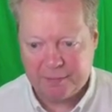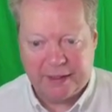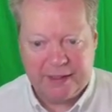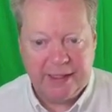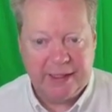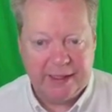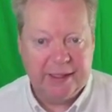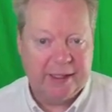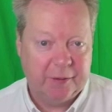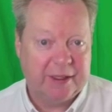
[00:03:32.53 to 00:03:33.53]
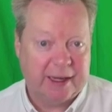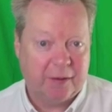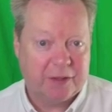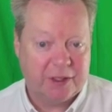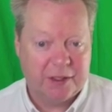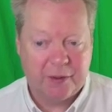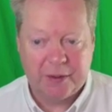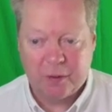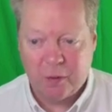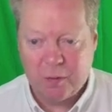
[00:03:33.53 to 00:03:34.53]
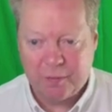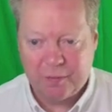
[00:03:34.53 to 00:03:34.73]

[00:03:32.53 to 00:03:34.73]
Ideally it would allow us to do it all